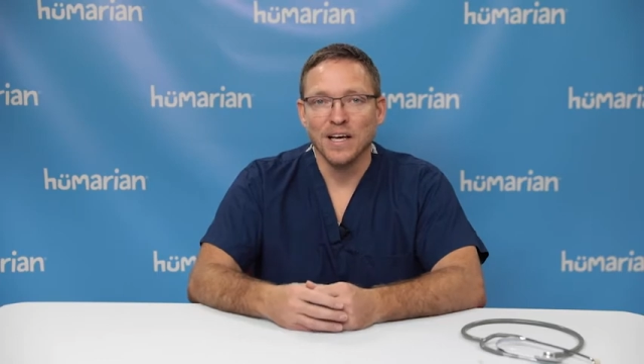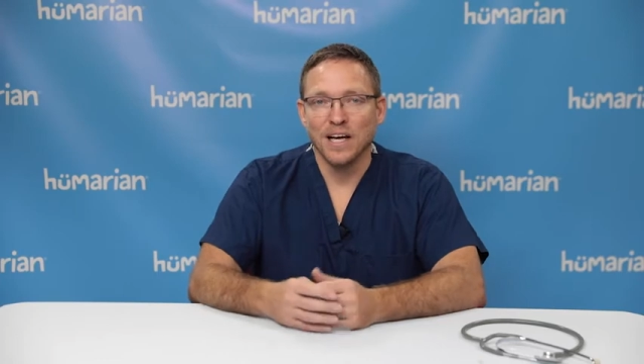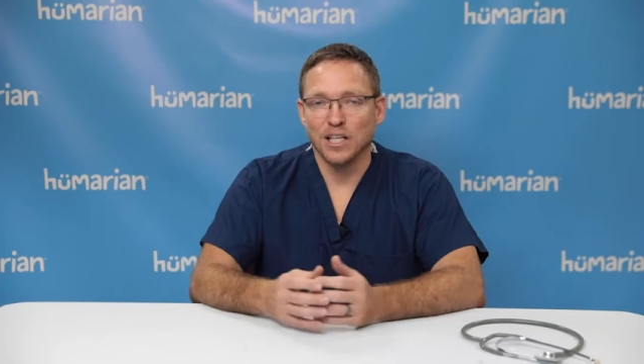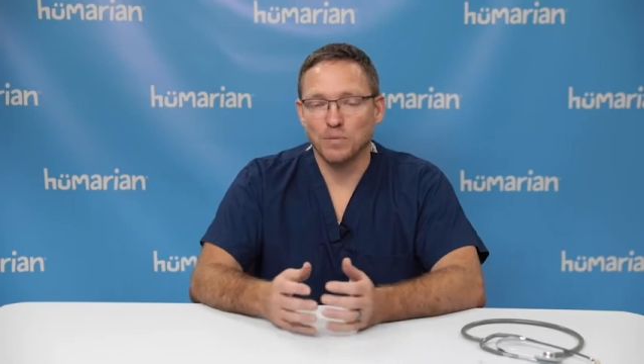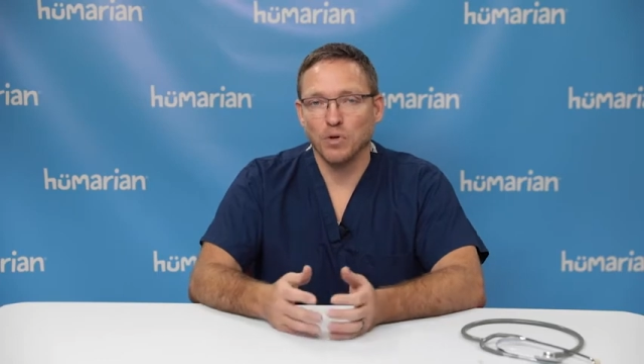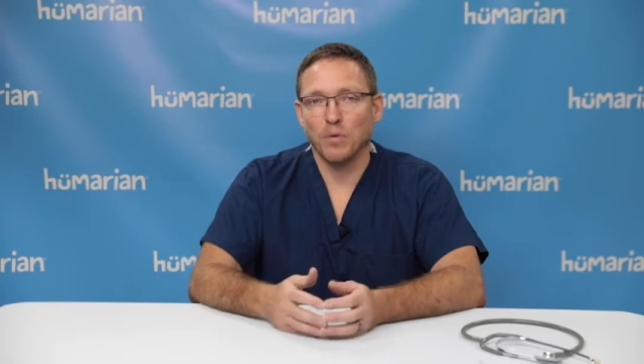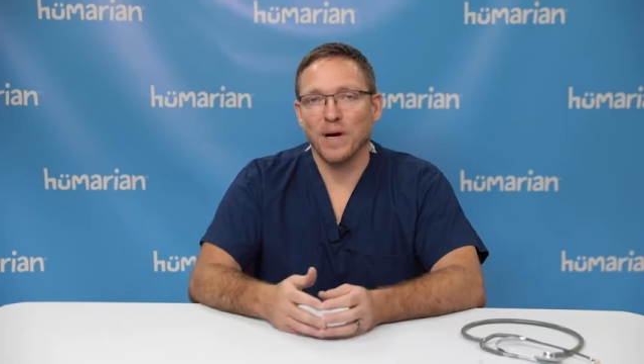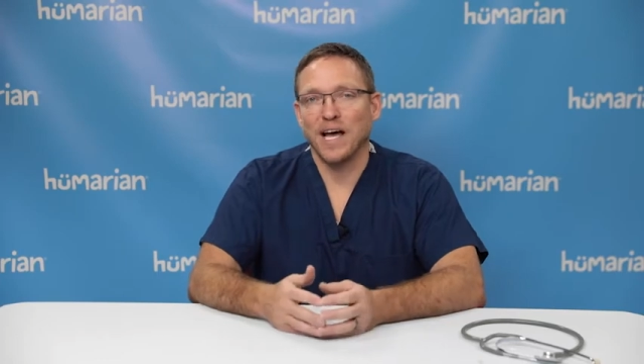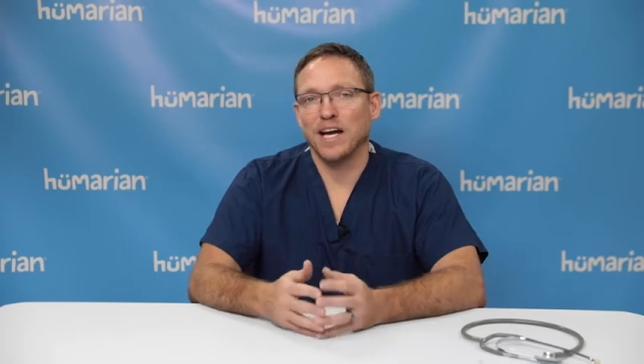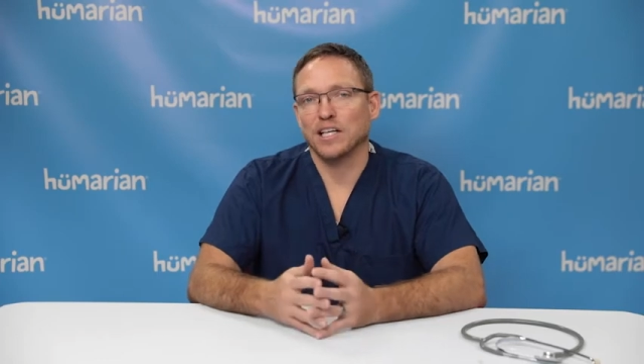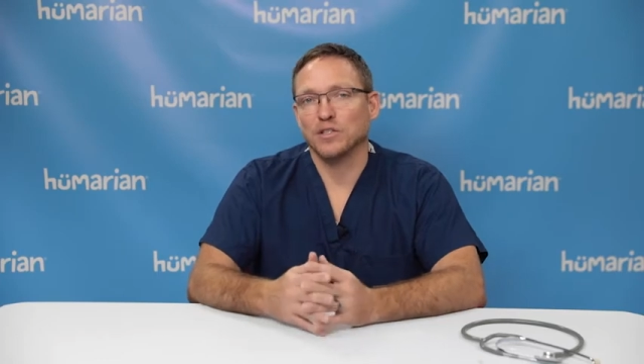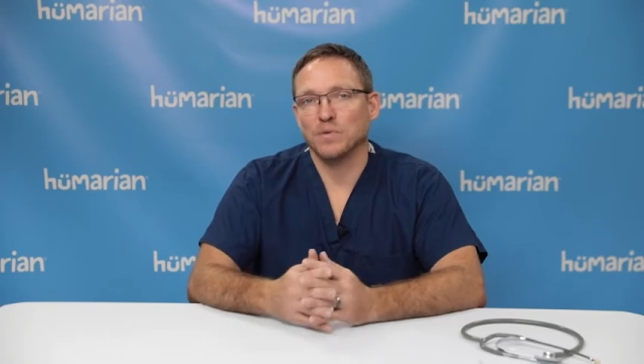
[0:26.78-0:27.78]
And this
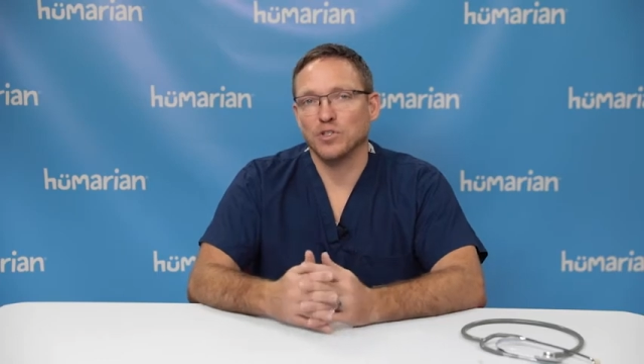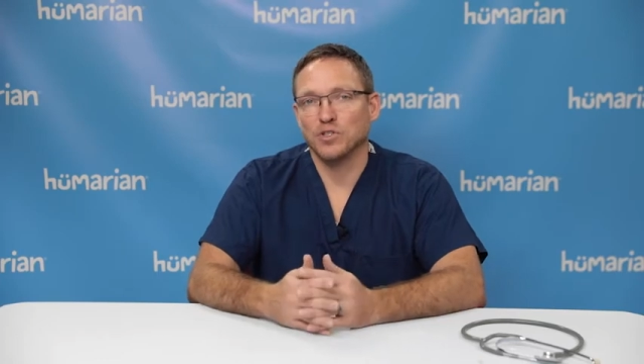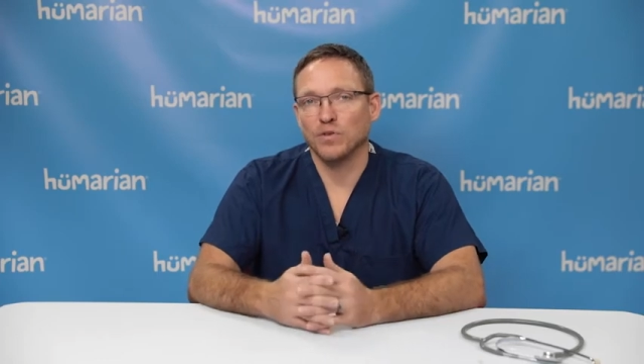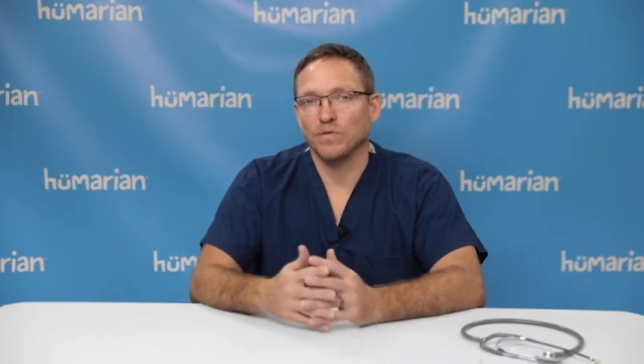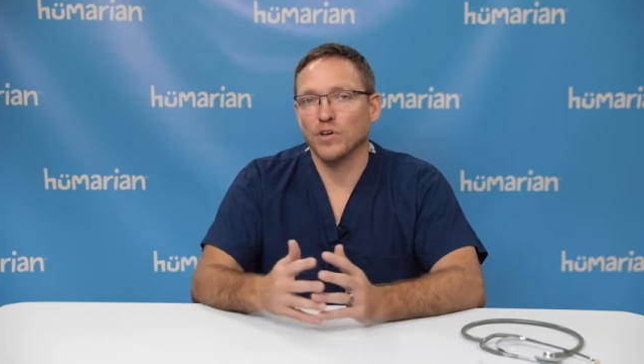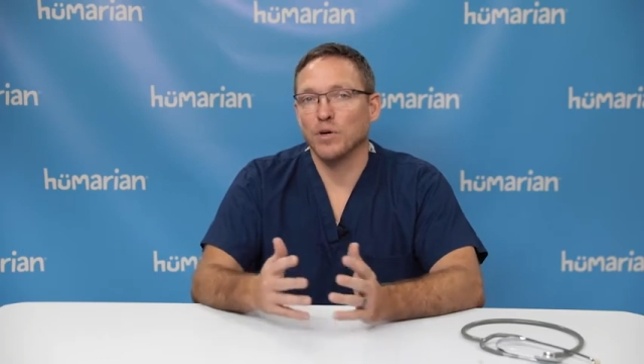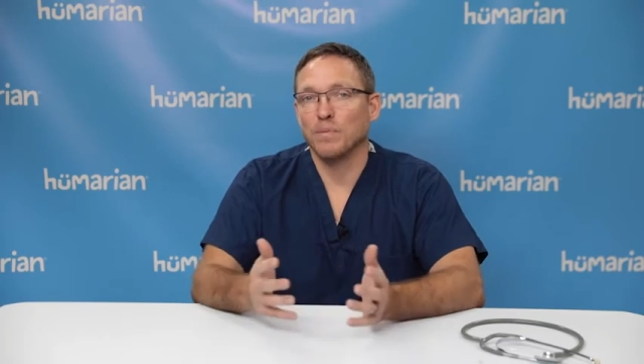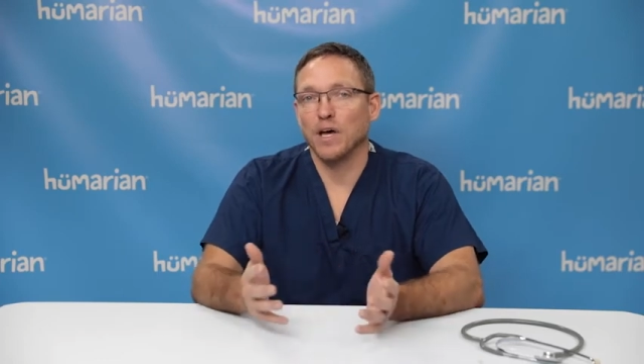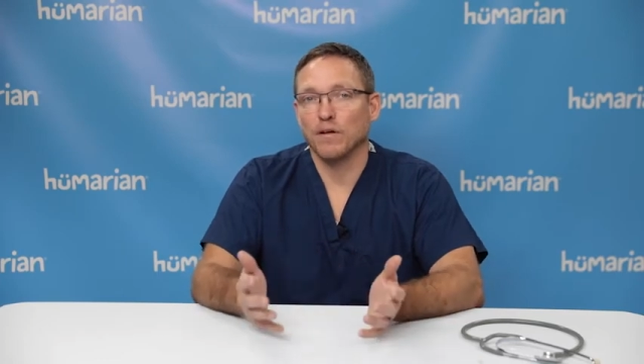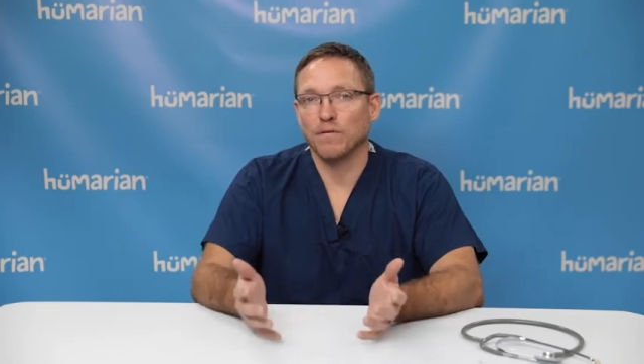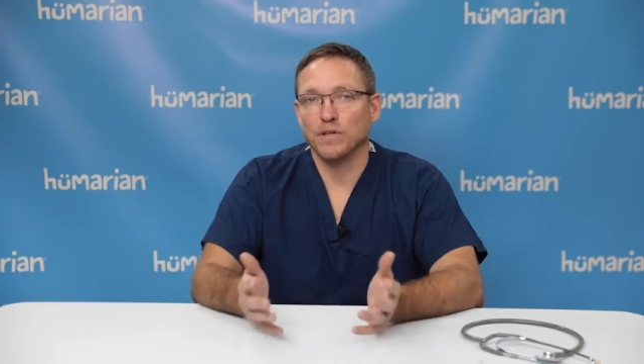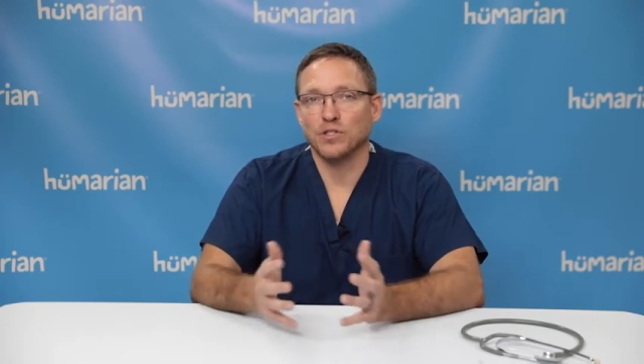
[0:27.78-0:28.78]
probiotic has been shown very
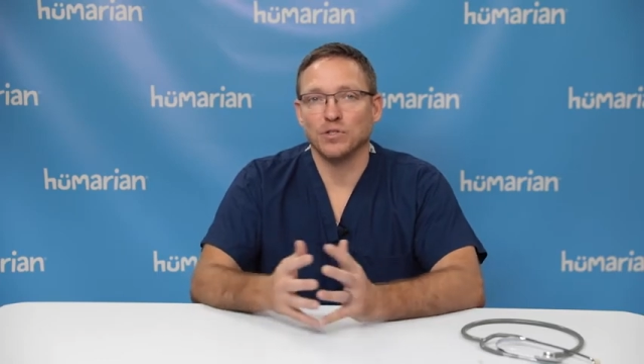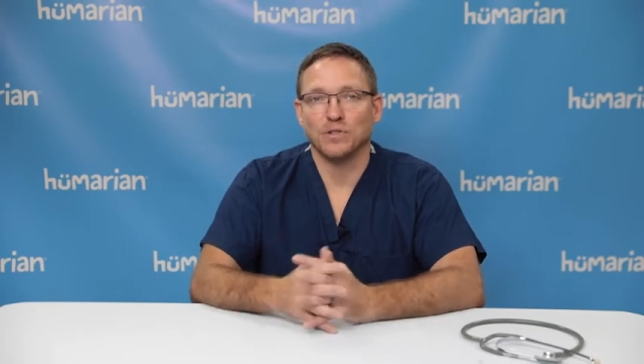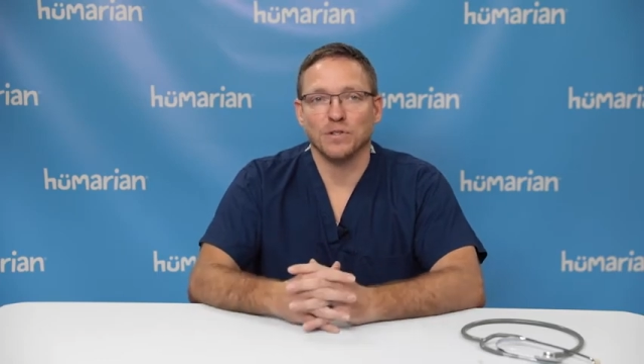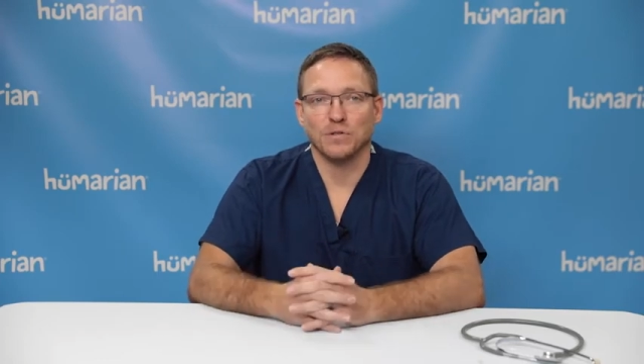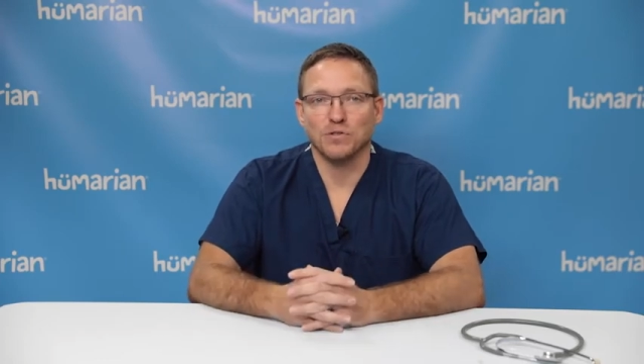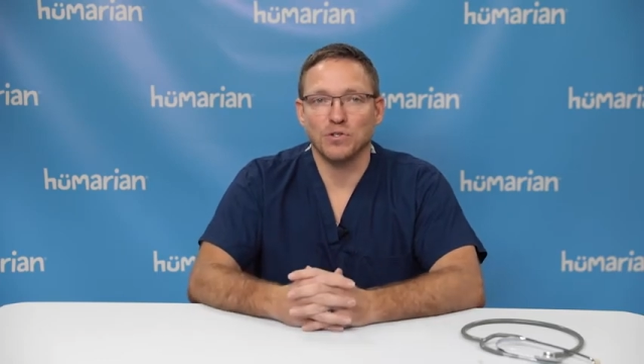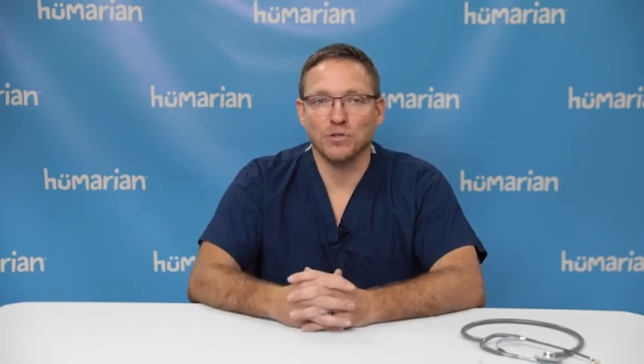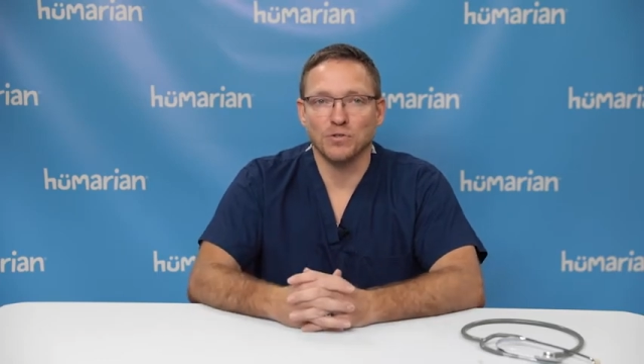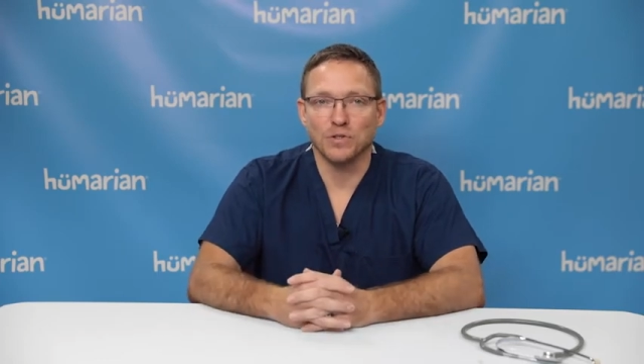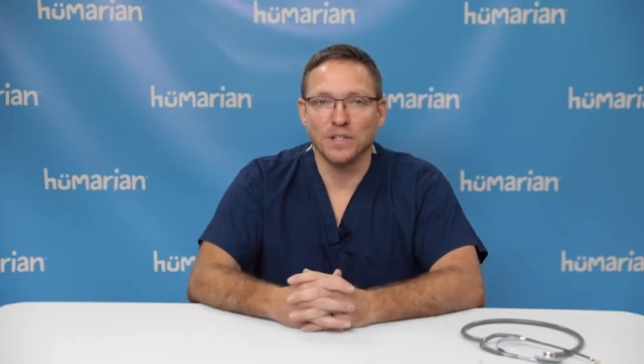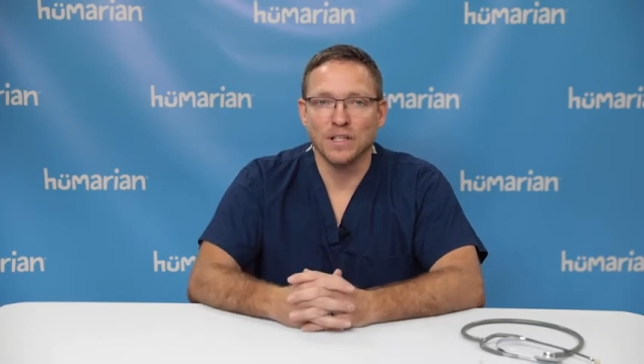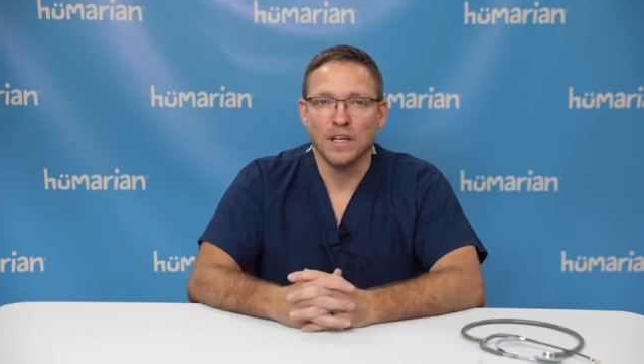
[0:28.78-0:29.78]
beneficial in those
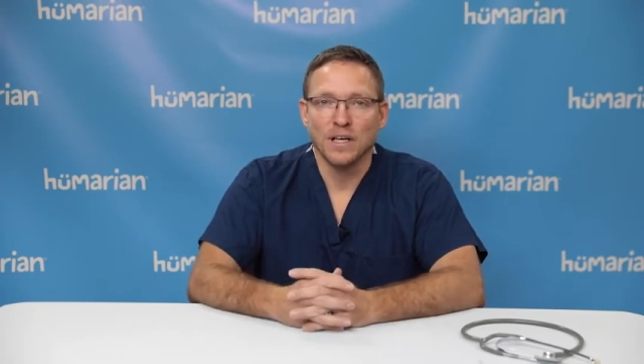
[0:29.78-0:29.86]
children.